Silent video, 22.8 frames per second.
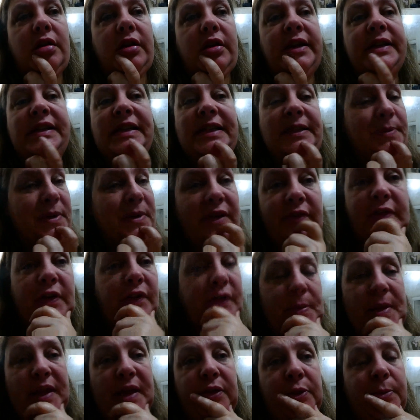in disbelief
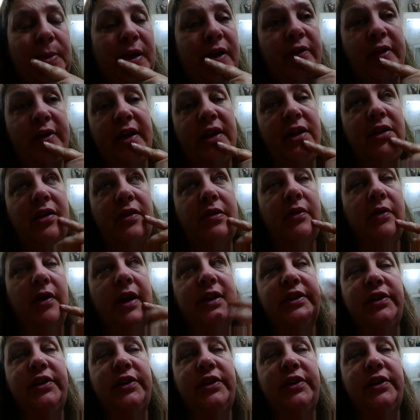over Matthew Perry. I